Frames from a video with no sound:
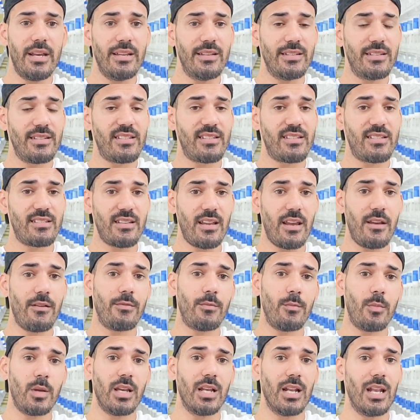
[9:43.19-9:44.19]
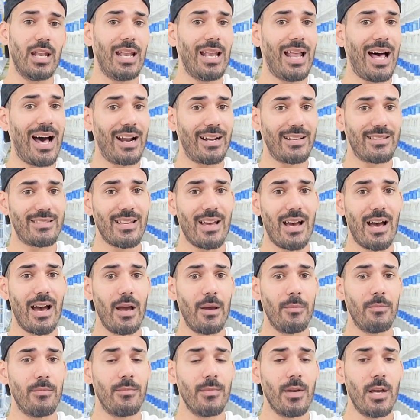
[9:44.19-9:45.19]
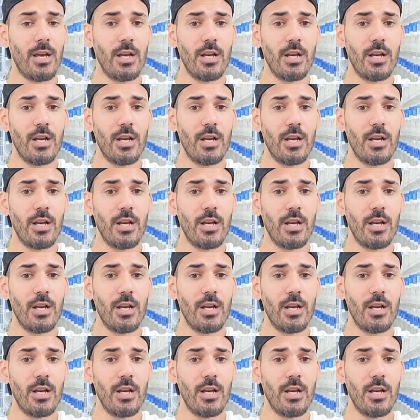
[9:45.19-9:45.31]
It has saved me a lot of time.